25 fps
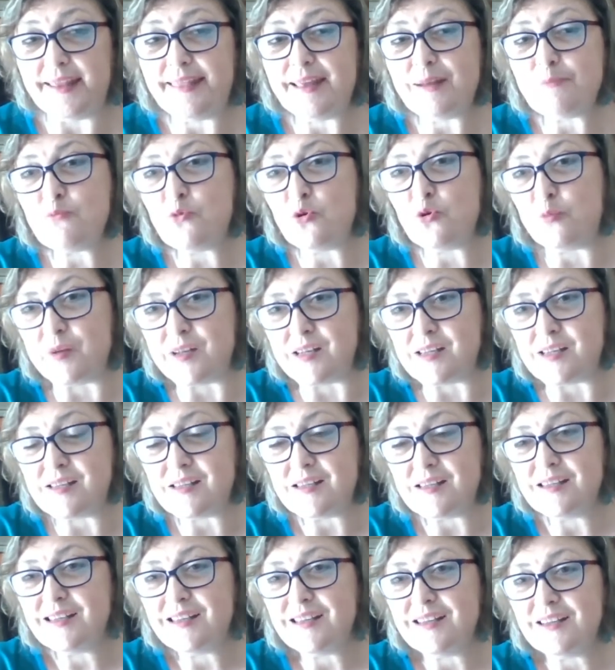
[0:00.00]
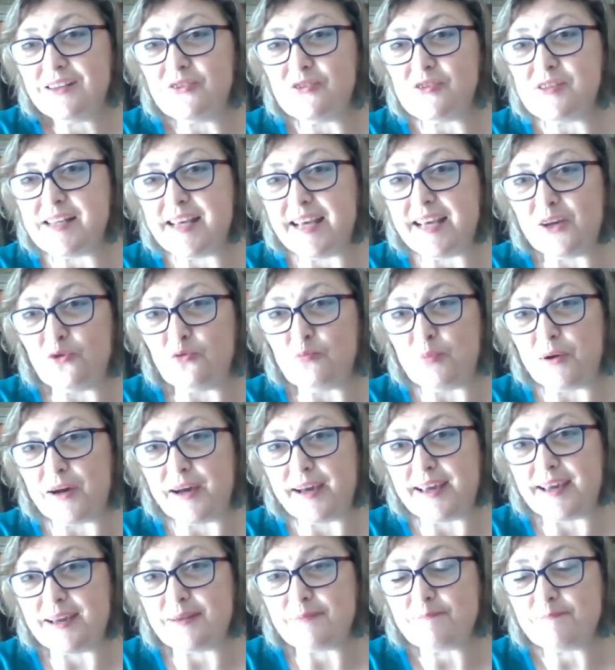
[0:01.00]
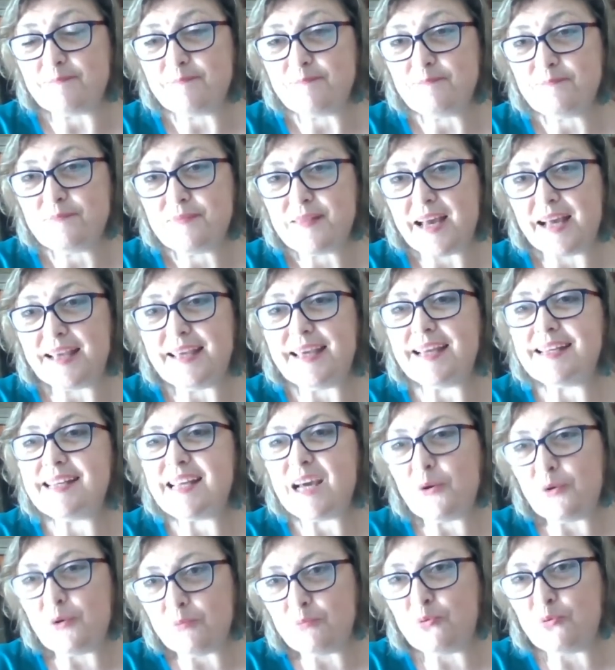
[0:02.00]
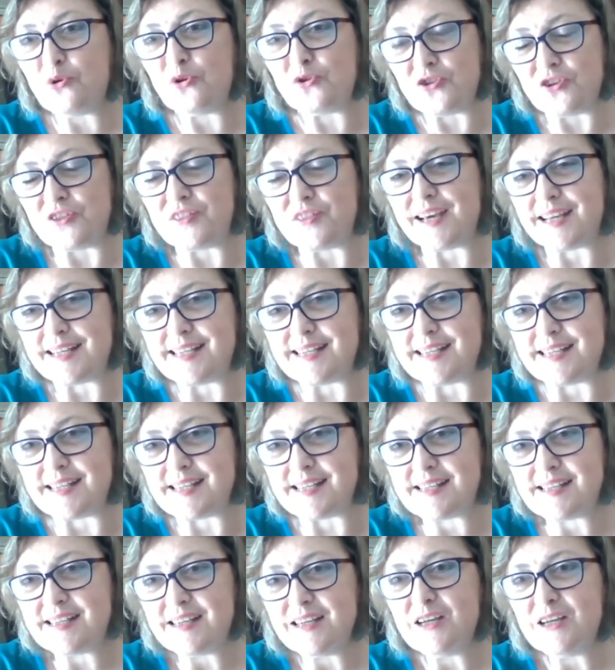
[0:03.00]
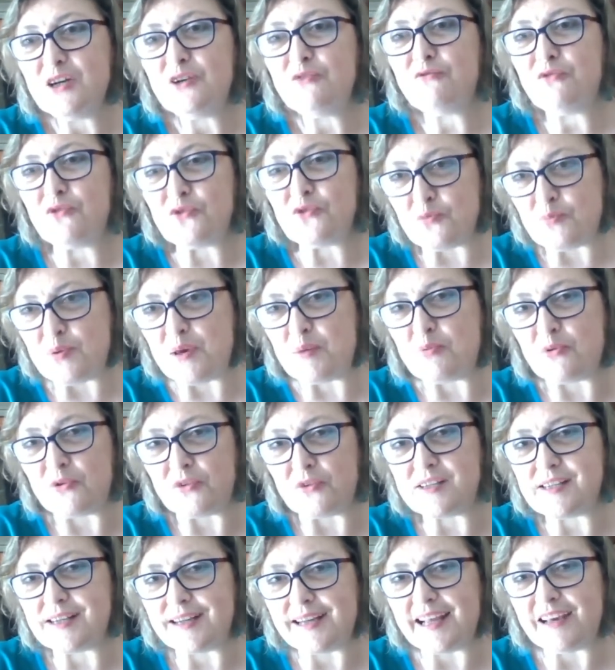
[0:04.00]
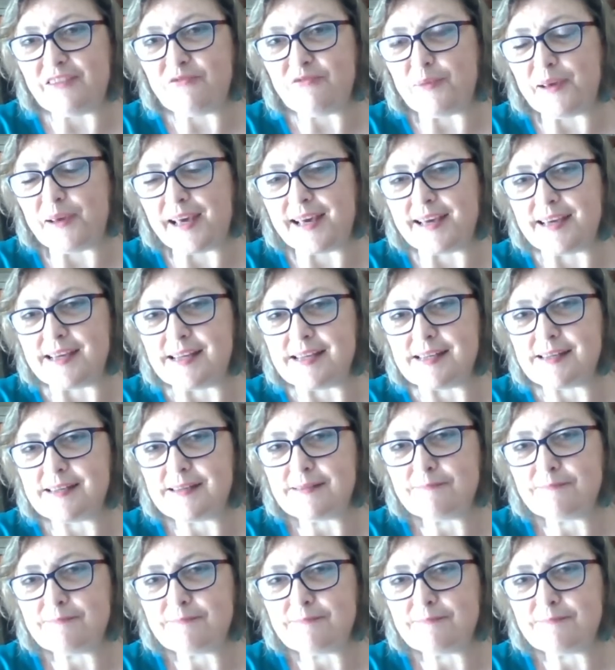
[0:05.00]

that moment to say goodbye, and yet how important that is for the people that are left behind.